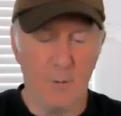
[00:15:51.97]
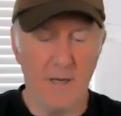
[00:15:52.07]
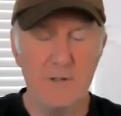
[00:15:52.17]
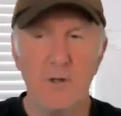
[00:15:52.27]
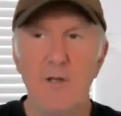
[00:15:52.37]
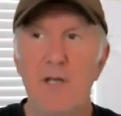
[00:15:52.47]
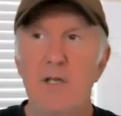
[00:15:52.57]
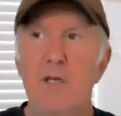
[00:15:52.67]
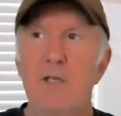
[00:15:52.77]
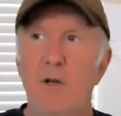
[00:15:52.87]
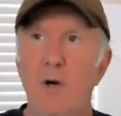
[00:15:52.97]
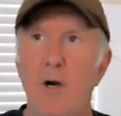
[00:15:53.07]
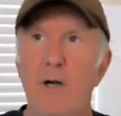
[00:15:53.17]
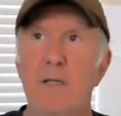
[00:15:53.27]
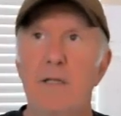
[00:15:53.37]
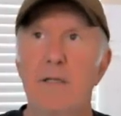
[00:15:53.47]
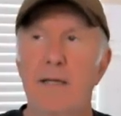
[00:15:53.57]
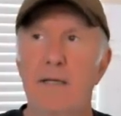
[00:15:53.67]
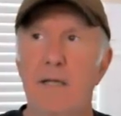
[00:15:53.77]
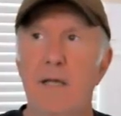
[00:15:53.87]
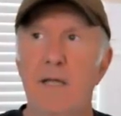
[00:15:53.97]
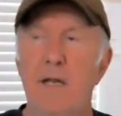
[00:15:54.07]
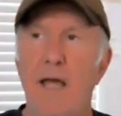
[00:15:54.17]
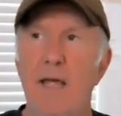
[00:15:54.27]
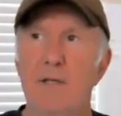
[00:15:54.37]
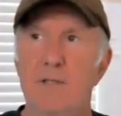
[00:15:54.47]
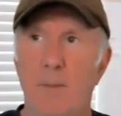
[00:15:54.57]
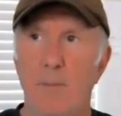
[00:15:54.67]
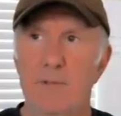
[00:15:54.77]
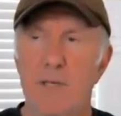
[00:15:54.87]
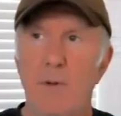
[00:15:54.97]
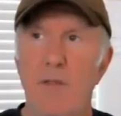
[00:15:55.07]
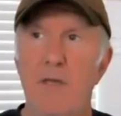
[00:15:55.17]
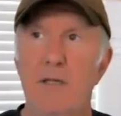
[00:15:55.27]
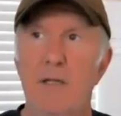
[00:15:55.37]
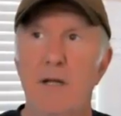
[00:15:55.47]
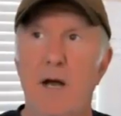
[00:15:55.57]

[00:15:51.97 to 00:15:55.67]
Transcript: Wait, so you heard like some of the